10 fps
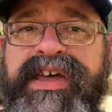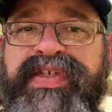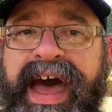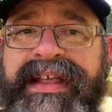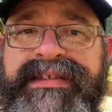
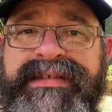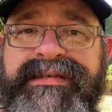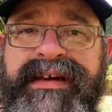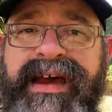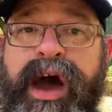That's
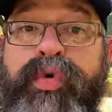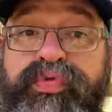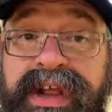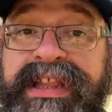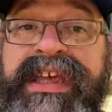a
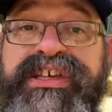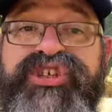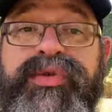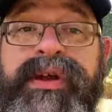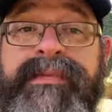really
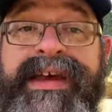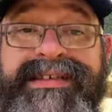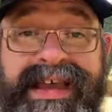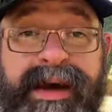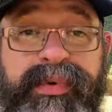extreme
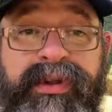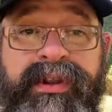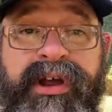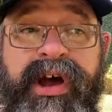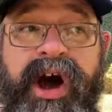example